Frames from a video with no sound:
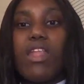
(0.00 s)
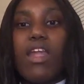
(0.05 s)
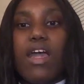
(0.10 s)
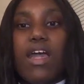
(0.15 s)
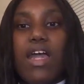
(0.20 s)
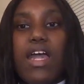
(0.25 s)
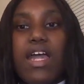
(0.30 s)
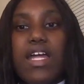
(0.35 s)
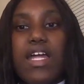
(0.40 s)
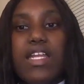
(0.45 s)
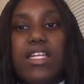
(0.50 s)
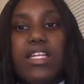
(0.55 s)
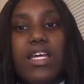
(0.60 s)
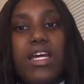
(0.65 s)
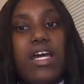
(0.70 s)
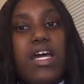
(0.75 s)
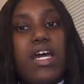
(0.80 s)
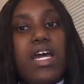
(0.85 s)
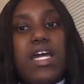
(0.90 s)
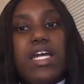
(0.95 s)
and
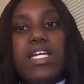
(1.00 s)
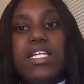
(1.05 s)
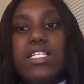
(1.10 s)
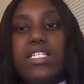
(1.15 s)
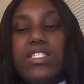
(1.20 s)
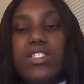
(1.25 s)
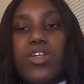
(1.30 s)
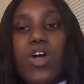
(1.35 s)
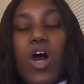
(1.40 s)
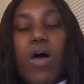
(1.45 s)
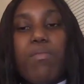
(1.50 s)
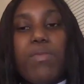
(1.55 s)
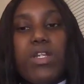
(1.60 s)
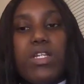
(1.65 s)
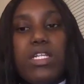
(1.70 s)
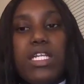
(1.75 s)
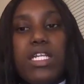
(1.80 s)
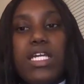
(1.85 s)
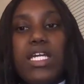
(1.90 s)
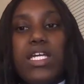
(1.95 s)
is
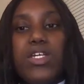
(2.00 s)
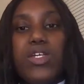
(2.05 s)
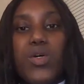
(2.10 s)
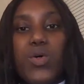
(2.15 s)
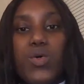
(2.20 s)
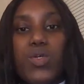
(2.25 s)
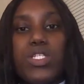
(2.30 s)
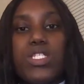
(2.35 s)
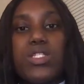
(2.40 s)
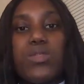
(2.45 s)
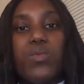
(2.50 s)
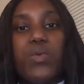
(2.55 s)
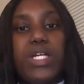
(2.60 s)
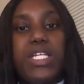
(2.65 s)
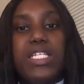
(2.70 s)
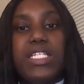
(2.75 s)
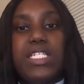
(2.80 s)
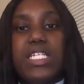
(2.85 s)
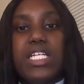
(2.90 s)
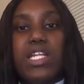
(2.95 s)
commonly used
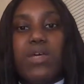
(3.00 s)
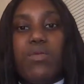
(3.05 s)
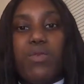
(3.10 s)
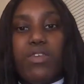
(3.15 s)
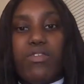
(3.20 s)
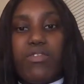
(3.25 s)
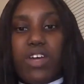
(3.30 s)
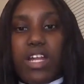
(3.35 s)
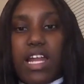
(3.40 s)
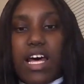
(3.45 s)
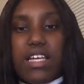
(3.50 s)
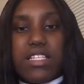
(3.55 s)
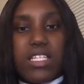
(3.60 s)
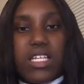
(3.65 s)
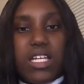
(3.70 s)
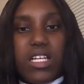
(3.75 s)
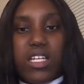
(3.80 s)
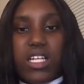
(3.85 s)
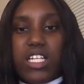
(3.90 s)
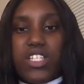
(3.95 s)
when dealing with
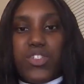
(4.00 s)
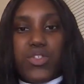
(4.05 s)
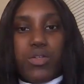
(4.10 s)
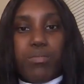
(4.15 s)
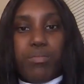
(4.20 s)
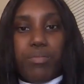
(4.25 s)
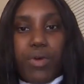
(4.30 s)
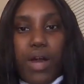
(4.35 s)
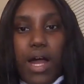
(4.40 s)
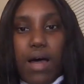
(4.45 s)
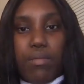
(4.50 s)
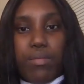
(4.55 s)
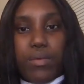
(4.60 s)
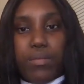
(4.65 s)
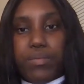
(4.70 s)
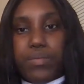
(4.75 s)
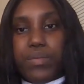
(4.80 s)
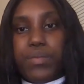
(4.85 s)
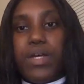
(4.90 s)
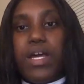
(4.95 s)
classification
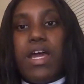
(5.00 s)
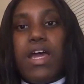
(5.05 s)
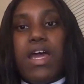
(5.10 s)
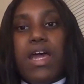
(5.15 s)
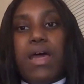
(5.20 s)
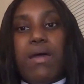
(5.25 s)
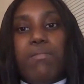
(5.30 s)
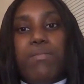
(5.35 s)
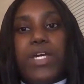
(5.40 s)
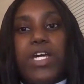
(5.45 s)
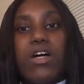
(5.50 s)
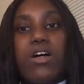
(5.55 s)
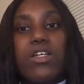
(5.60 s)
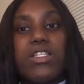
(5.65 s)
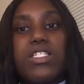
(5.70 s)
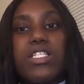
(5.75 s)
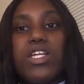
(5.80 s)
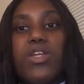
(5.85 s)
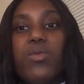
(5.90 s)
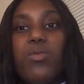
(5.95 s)
problems because
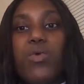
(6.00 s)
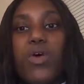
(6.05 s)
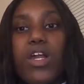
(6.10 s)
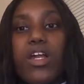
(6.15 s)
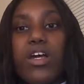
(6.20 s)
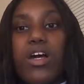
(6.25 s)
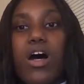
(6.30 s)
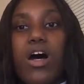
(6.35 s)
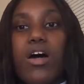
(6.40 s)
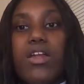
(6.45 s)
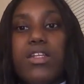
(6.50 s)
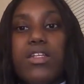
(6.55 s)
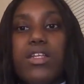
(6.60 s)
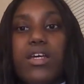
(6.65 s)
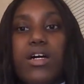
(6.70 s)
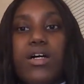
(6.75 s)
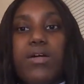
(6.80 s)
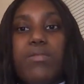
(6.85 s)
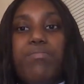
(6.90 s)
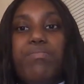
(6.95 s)
it works on
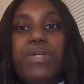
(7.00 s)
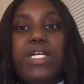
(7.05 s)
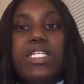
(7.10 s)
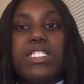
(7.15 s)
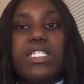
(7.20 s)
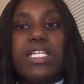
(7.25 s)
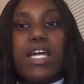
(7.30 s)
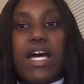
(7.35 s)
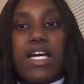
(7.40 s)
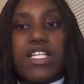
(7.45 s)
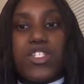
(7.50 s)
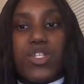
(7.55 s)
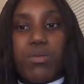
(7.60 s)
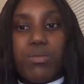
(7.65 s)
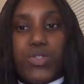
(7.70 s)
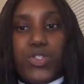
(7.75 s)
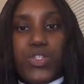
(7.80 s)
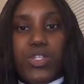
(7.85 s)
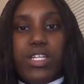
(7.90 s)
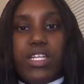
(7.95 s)
the basic
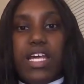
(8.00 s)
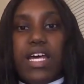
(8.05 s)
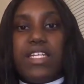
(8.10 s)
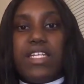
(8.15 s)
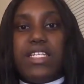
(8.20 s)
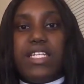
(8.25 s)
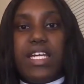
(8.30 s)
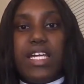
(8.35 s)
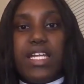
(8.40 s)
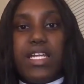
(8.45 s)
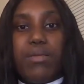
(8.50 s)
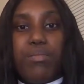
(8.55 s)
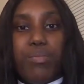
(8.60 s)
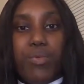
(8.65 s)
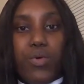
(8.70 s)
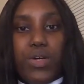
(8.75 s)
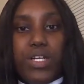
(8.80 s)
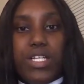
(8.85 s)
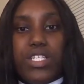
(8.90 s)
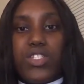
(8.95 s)
assumption that data
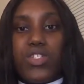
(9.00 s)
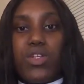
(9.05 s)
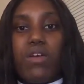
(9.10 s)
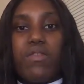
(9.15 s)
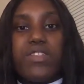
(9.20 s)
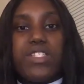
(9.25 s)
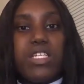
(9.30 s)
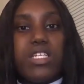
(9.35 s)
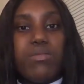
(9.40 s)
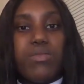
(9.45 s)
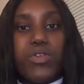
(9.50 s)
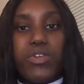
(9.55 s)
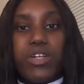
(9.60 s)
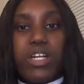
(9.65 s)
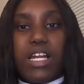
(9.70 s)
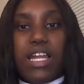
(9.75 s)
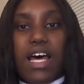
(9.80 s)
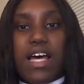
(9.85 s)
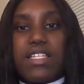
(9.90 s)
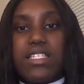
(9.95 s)
points of similar
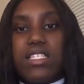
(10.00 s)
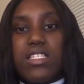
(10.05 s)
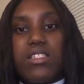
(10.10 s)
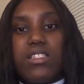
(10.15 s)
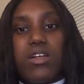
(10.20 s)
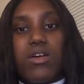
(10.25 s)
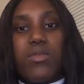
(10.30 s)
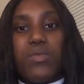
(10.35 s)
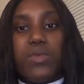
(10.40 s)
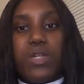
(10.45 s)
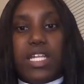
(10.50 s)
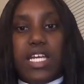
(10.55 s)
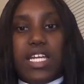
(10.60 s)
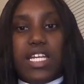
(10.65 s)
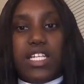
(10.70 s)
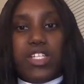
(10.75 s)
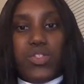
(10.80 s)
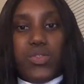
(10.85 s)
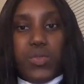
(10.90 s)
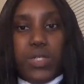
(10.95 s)
classes are
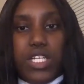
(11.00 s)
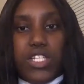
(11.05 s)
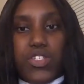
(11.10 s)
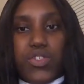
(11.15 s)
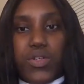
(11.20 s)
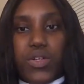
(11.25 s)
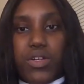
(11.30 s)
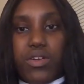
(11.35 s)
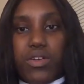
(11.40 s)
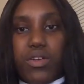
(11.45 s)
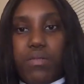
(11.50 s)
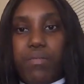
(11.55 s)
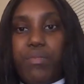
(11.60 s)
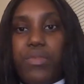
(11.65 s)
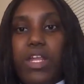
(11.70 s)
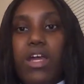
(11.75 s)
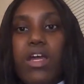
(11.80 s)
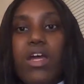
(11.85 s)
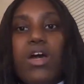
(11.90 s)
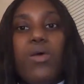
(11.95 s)
related to each other.
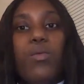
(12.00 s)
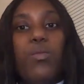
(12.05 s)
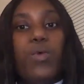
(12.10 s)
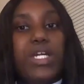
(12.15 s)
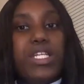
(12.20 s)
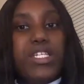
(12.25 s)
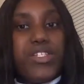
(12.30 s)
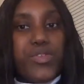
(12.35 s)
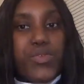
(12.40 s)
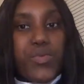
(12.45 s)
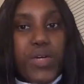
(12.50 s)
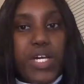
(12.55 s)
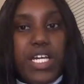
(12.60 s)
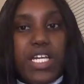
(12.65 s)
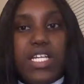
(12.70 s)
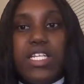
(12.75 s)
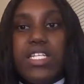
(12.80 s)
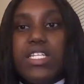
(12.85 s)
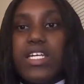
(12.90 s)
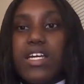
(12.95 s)
When
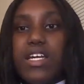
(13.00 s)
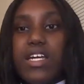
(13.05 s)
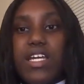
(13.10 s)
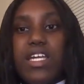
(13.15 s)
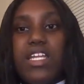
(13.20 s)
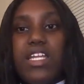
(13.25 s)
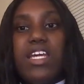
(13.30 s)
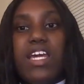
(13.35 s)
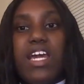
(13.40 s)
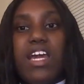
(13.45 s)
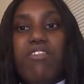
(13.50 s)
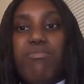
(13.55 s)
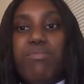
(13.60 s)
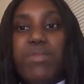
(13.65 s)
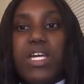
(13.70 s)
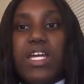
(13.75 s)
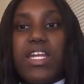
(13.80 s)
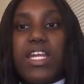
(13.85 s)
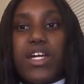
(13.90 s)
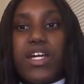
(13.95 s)
trained, it gave me
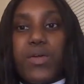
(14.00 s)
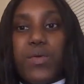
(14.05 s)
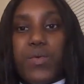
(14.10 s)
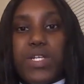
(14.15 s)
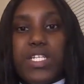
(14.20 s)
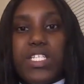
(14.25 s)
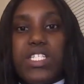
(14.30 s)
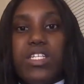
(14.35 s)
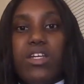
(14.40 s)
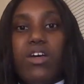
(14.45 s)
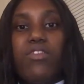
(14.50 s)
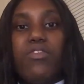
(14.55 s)
an accuracy of